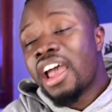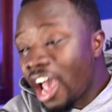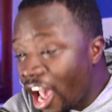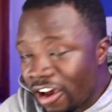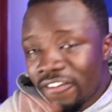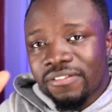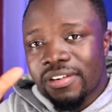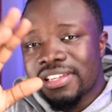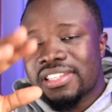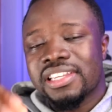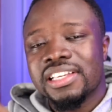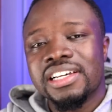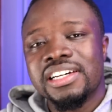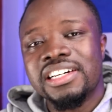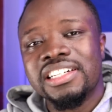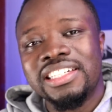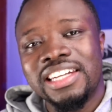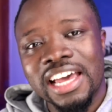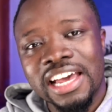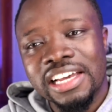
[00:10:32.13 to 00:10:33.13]
Every
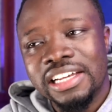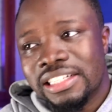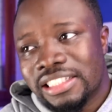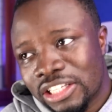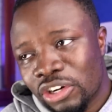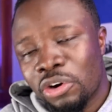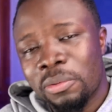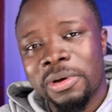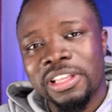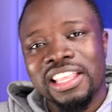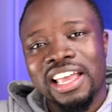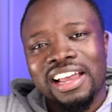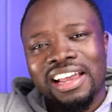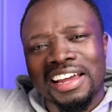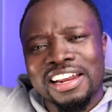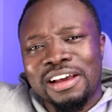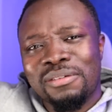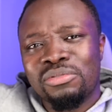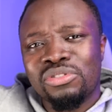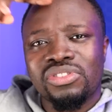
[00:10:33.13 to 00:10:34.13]
single day. Till we meet
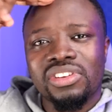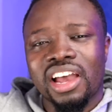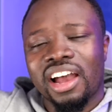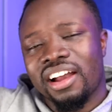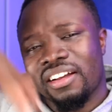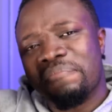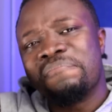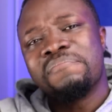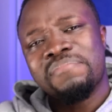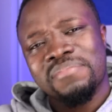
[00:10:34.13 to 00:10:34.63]
again, Abban.